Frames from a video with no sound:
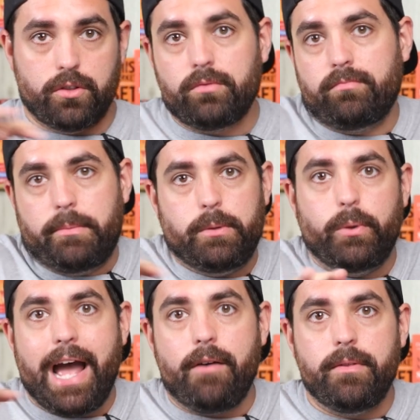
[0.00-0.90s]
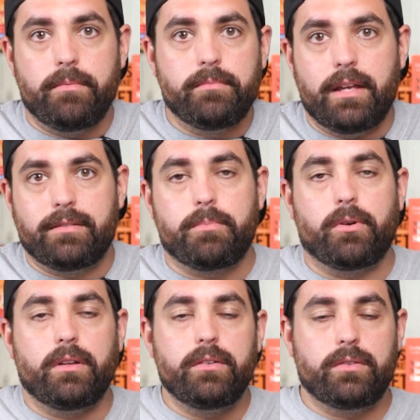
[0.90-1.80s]
Just because, I mean, we have them as
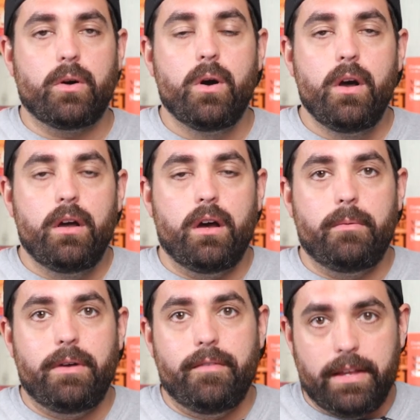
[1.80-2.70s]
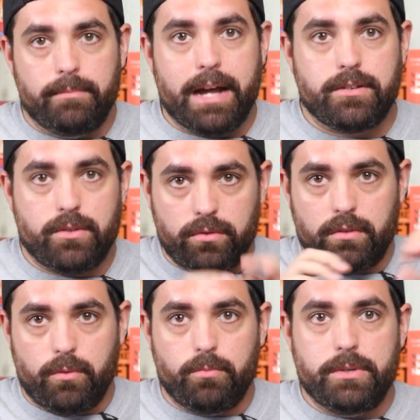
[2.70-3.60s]
separate lists, so um, if they match
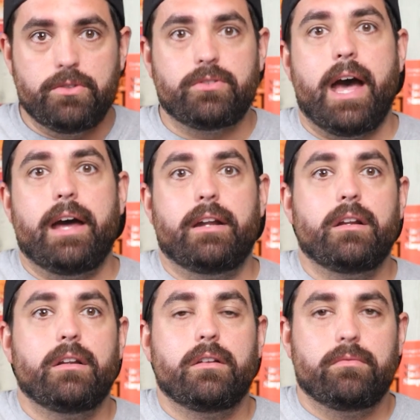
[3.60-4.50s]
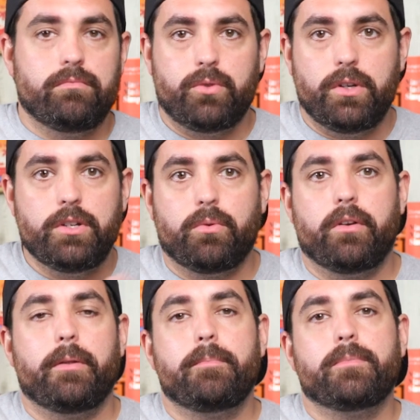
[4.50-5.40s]
those, they will be just added to each
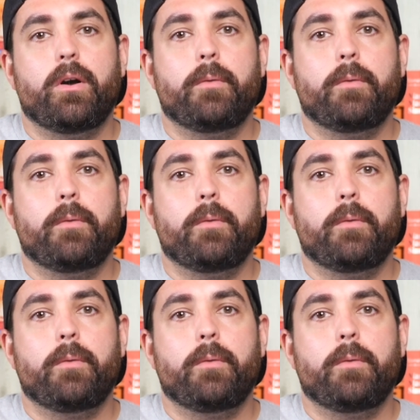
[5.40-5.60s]
one of them.